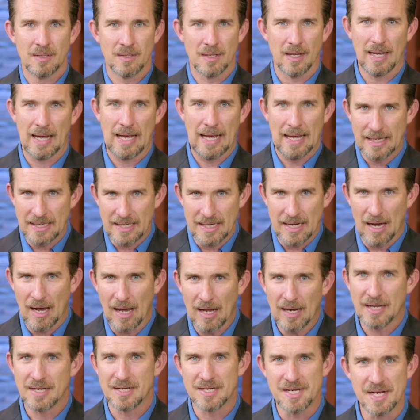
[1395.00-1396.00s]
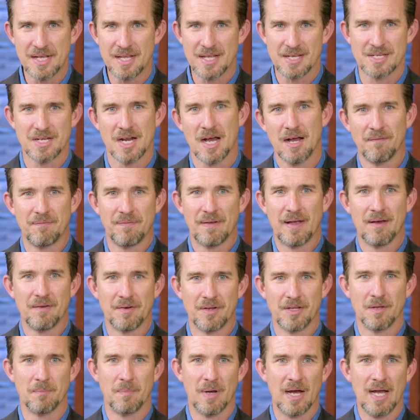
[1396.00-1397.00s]
ideology that's not found
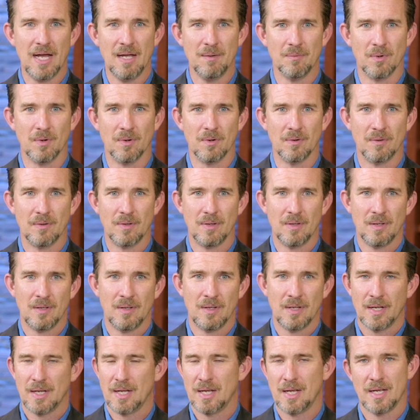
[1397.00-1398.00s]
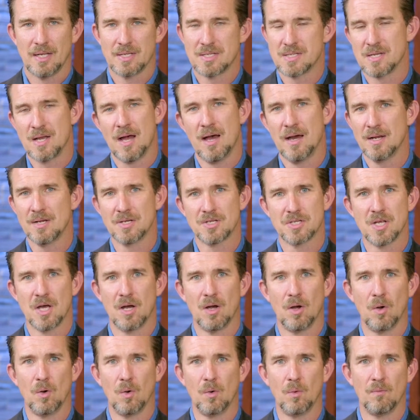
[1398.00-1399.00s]
in the Bible. It's not as
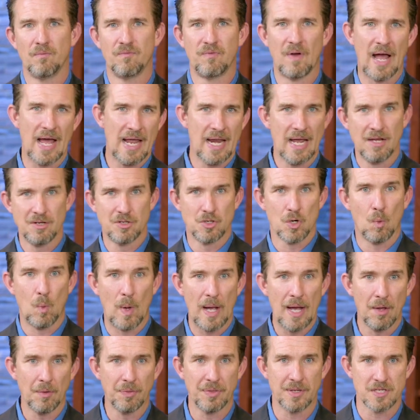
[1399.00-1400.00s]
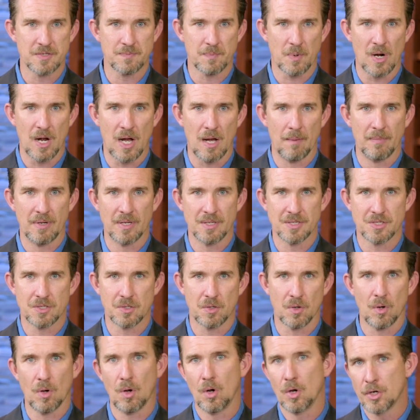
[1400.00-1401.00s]
though financial wealth is promised
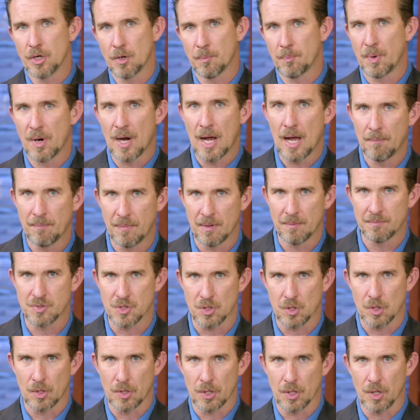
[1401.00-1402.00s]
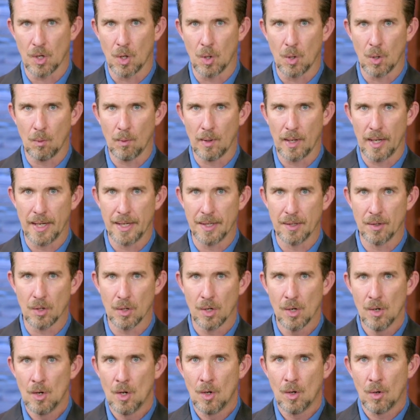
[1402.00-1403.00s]
or all your problems are going to go away or,
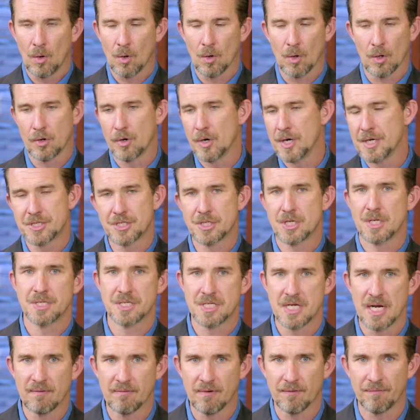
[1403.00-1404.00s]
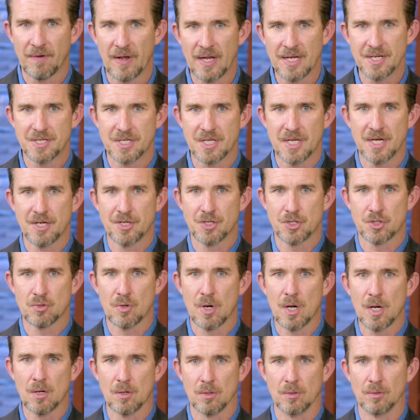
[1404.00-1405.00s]
or Christians never face any
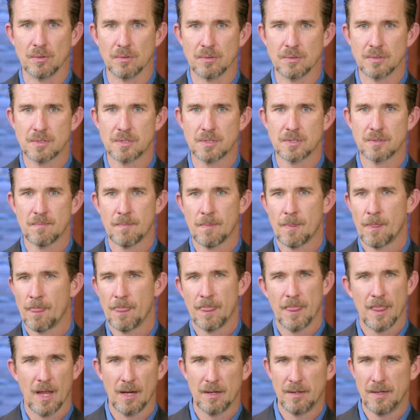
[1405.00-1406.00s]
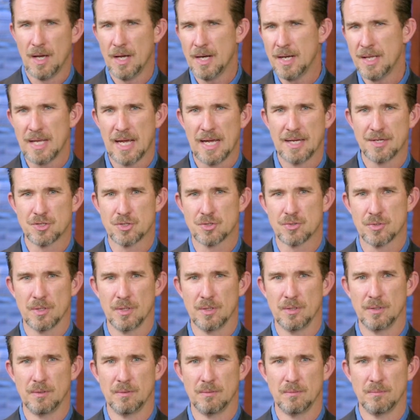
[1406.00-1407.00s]
struggles. None of that's
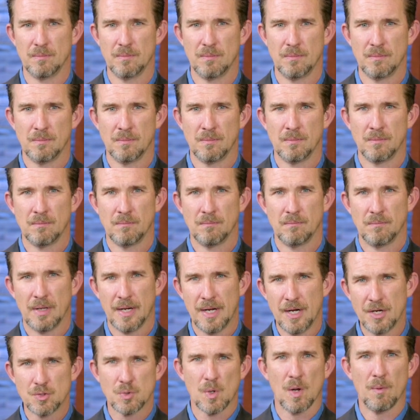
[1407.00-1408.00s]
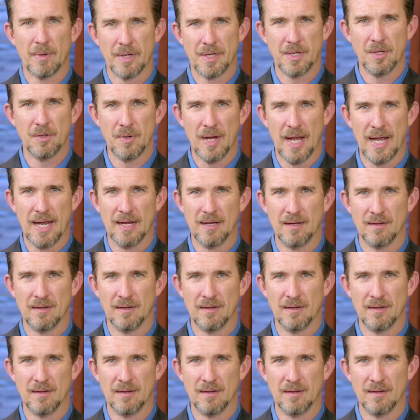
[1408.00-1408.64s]
true. Here's what we do have